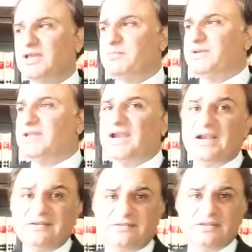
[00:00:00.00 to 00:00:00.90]

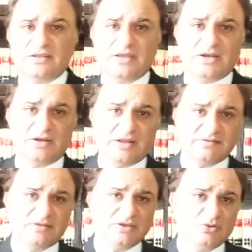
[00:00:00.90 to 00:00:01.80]
apprehends and
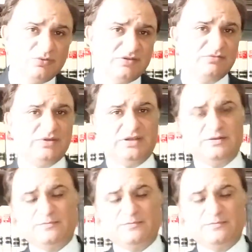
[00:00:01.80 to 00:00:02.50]
arrests the accused as well,